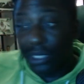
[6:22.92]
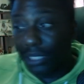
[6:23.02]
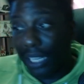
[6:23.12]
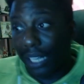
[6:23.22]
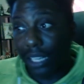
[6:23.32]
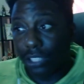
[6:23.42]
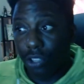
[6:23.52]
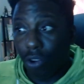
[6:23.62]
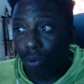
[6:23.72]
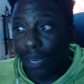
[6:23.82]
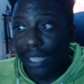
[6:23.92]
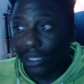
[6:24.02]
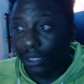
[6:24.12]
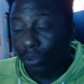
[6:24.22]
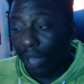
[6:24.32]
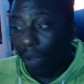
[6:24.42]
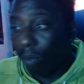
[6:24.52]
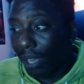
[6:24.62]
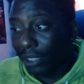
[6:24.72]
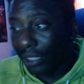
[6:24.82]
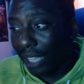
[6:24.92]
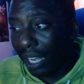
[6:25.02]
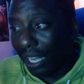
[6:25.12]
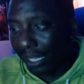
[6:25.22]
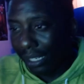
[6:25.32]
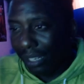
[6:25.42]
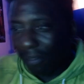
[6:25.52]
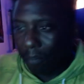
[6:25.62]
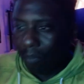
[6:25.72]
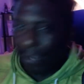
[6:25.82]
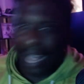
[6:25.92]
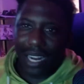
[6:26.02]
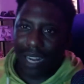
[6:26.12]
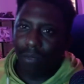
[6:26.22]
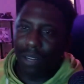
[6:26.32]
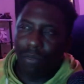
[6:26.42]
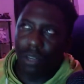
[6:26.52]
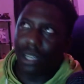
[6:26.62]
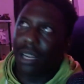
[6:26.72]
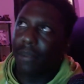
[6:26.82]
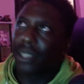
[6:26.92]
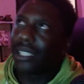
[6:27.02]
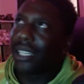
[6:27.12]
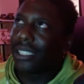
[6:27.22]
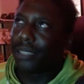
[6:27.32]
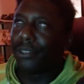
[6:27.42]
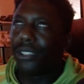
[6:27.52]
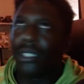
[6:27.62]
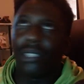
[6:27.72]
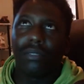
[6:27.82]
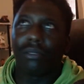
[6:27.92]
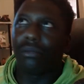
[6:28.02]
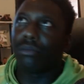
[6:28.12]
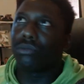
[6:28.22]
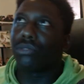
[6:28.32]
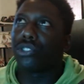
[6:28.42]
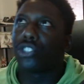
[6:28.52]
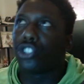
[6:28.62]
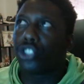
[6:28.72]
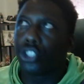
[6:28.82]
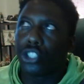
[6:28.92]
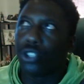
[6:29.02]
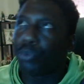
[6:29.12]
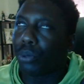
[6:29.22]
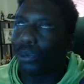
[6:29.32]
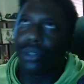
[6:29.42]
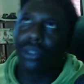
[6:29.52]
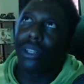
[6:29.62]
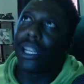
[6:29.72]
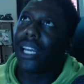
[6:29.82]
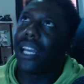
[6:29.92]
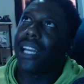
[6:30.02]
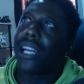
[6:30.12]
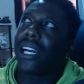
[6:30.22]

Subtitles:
say like there's no reason to not watch it. I didn't really want to come into this super like